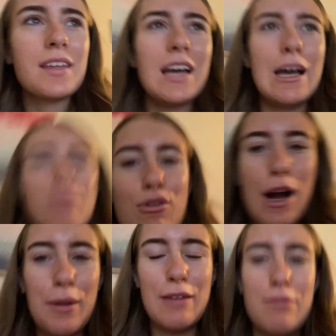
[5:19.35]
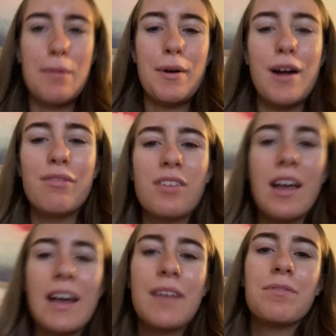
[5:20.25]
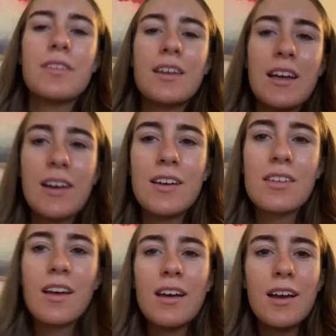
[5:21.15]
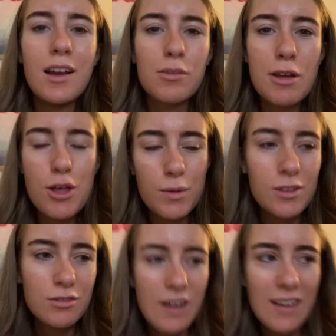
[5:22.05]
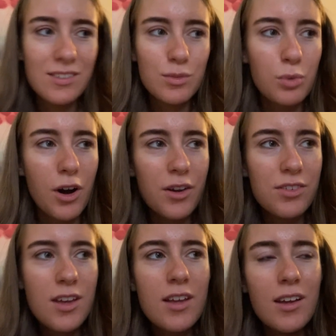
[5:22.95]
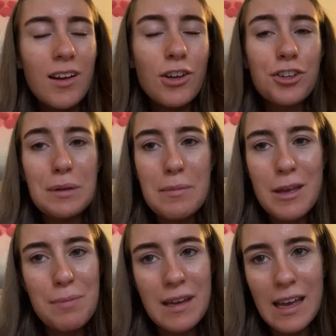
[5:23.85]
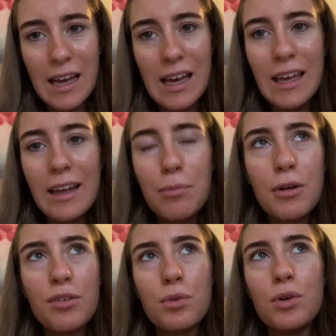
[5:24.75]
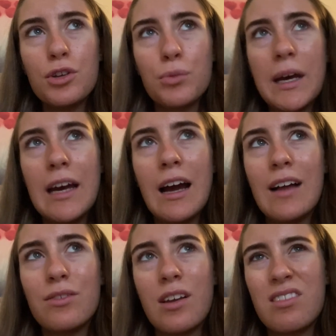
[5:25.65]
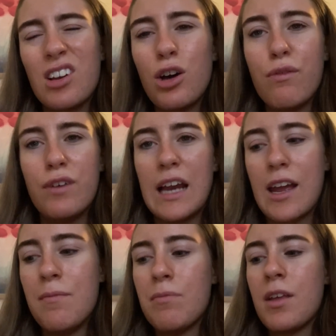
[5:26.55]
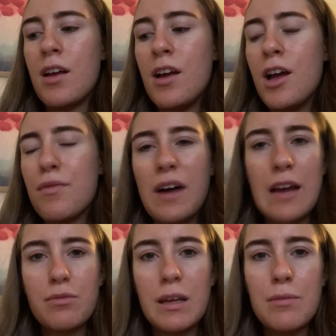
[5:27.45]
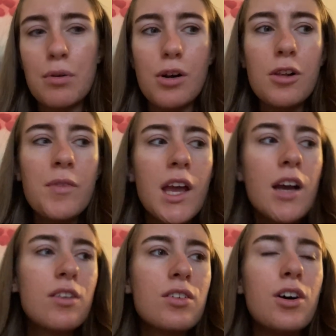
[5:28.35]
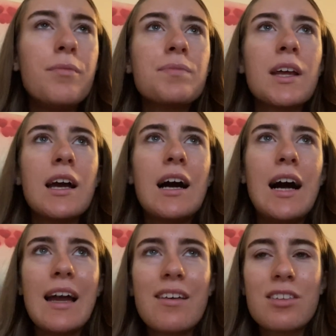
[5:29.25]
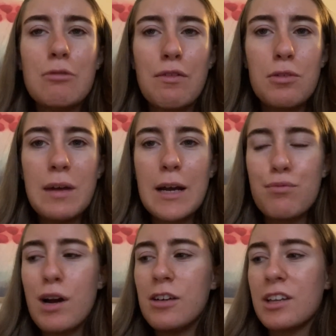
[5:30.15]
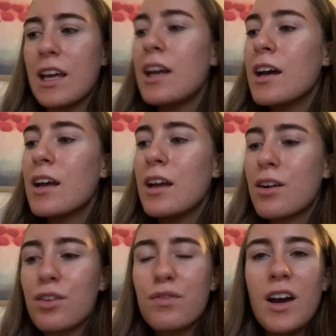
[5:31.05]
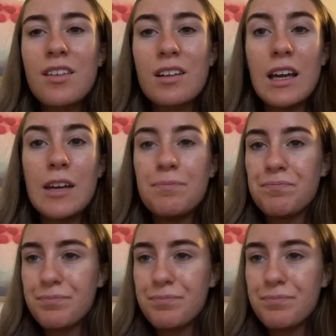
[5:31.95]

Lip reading: a brownie for my birthday. Because a special request was not to make me a big cake because we're going away. And it's a lot for like 5 people. So I asked him if he could make a brownie. Because firstly,